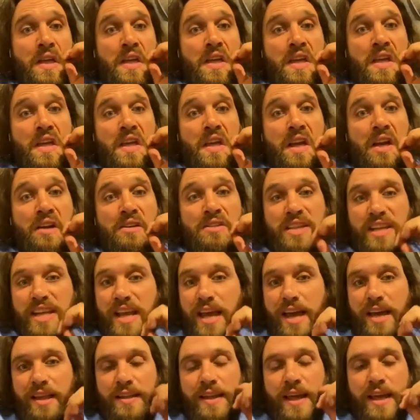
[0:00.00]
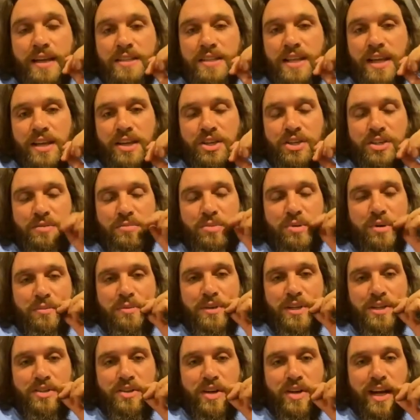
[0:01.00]
And I was like, "Yeah, the next thing you should
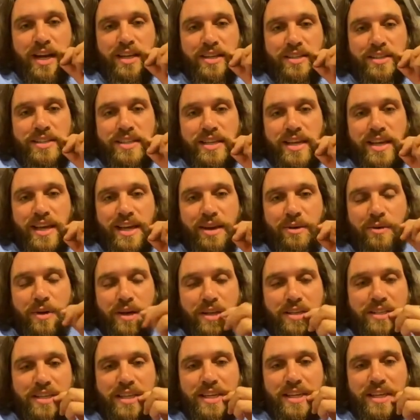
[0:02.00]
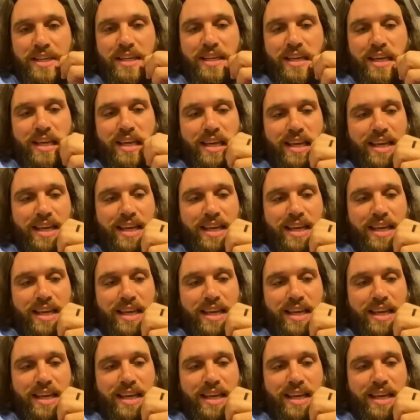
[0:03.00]
probably drink is whiskey."